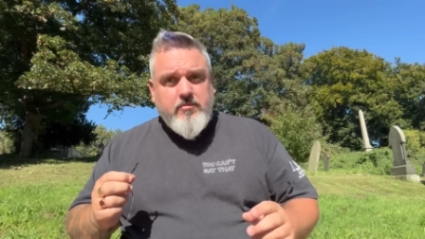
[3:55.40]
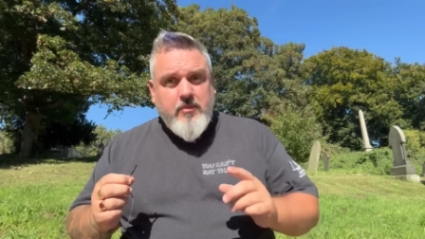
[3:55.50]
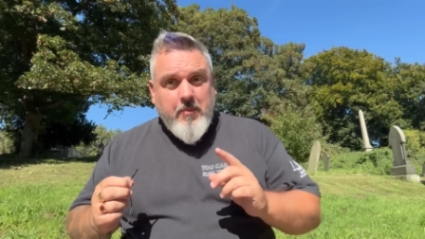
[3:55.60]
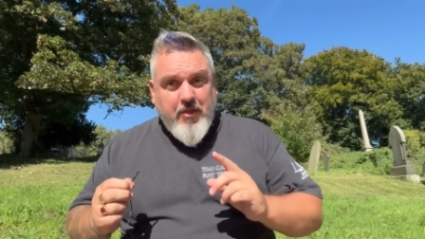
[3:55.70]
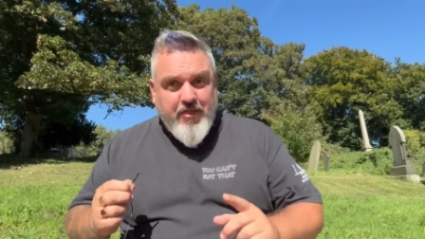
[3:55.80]

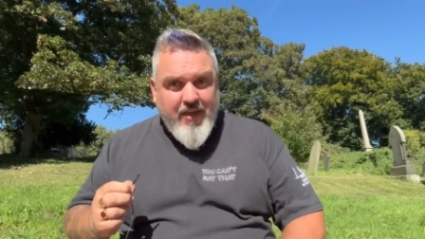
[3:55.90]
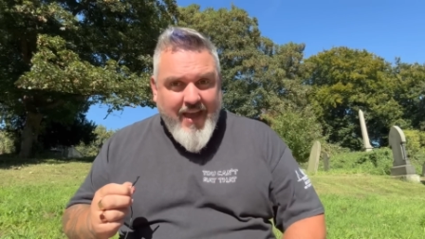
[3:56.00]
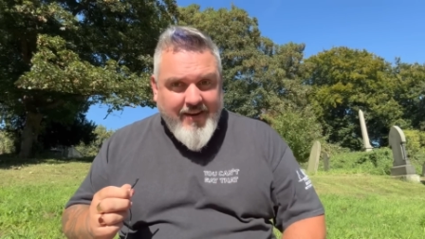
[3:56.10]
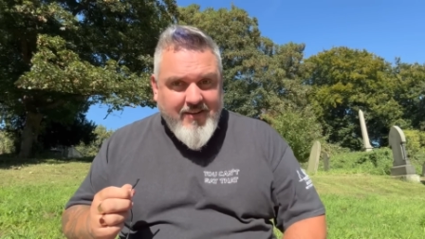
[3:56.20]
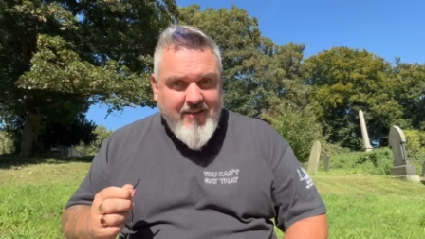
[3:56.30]
But
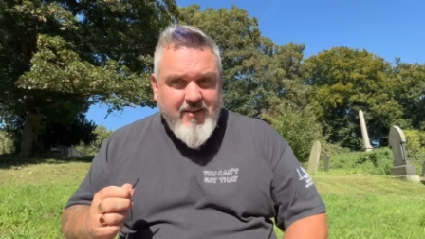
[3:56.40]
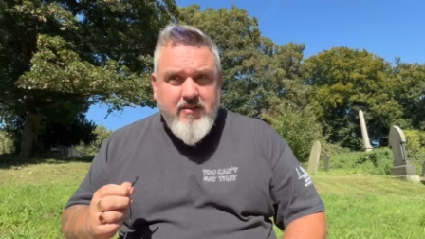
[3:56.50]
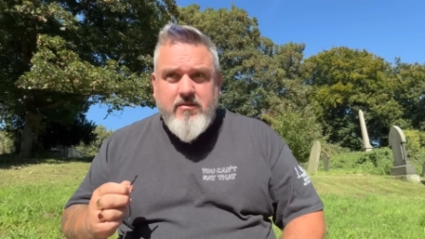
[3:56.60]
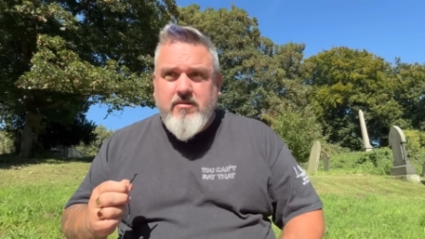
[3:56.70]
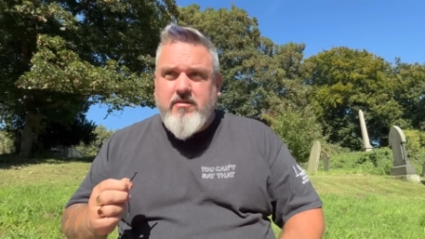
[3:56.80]
then,
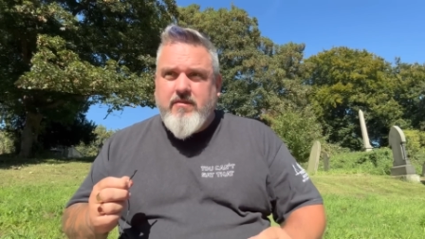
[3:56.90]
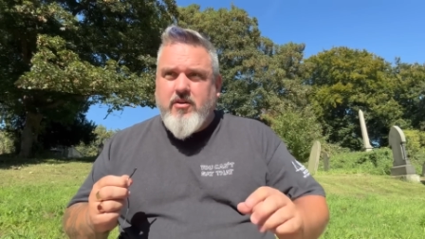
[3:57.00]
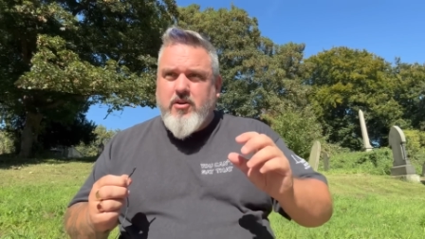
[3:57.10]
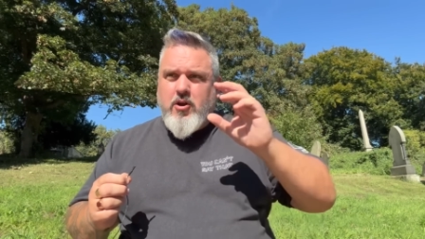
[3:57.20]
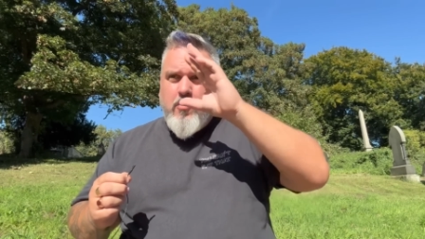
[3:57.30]
I've got
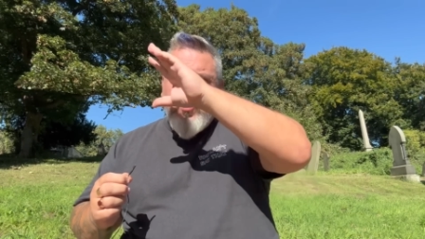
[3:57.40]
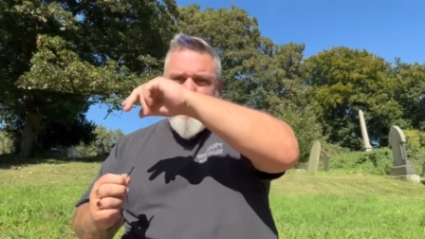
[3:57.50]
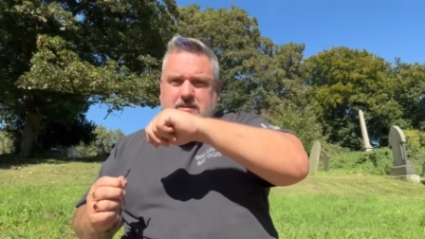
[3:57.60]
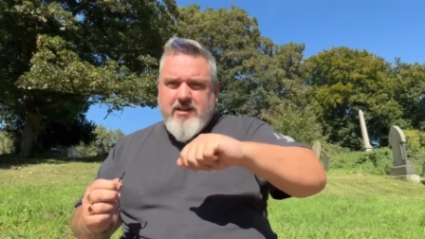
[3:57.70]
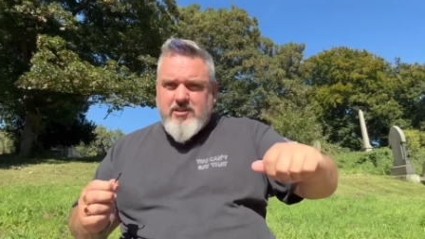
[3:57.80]
a cobweb
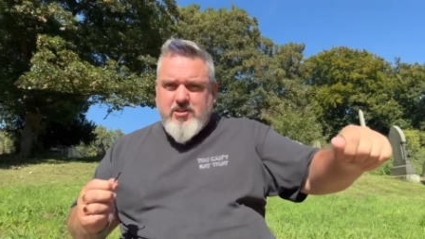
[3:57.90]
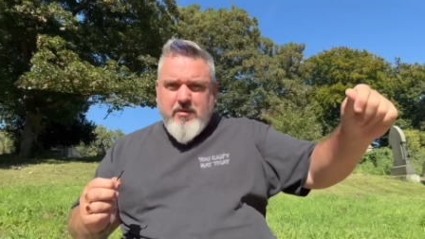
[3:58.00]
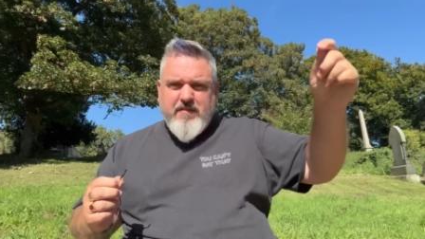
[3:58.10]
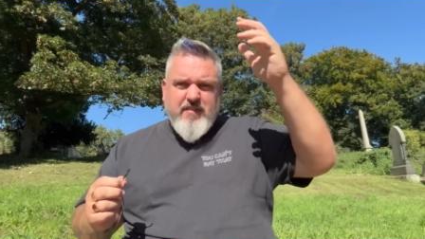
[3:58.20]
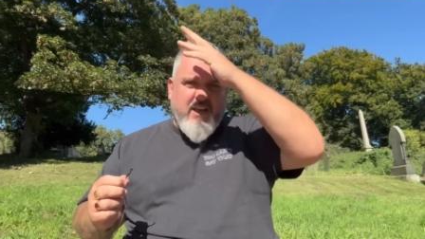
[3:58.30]
attached to my
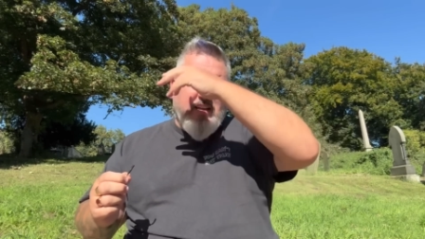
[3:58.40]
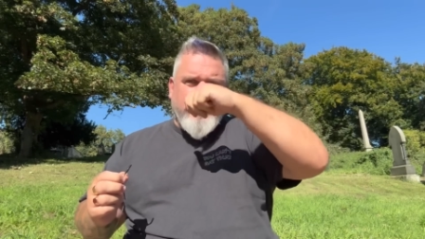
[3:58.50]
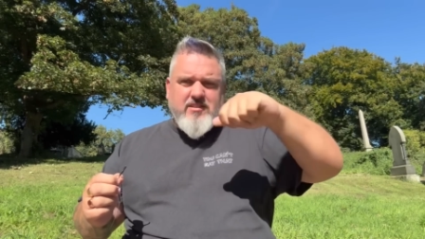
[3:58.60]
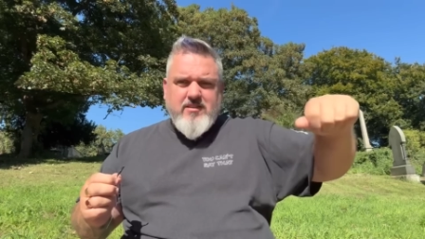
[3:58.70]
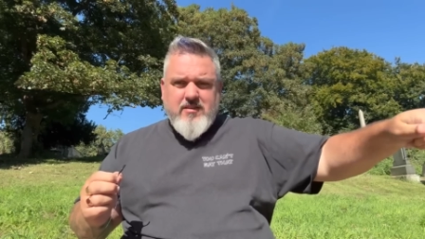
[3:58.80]
face.